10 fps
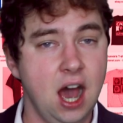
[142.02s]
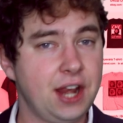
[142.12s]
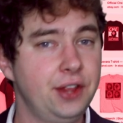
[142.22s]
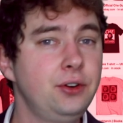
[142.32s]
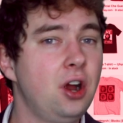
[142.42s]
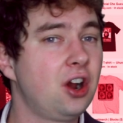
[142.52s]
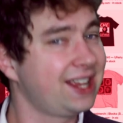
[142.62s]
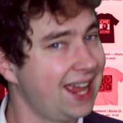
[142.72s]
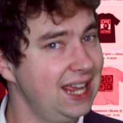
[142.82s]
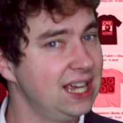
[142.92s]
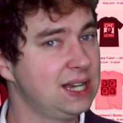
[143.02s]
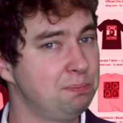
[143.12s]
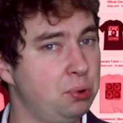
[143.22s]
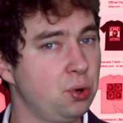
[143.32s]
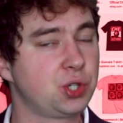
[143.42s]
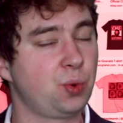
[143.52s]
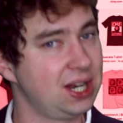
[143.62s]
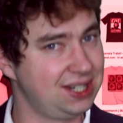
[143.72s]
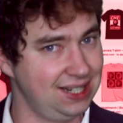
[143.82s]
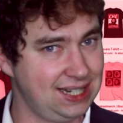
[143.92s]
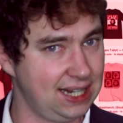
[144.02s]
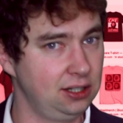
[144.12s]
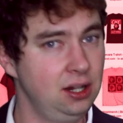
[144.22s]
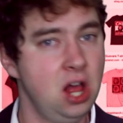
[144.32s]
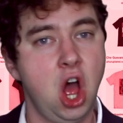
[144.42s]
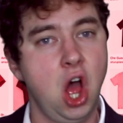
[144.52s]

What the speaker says: Another archaic bourgeois detail?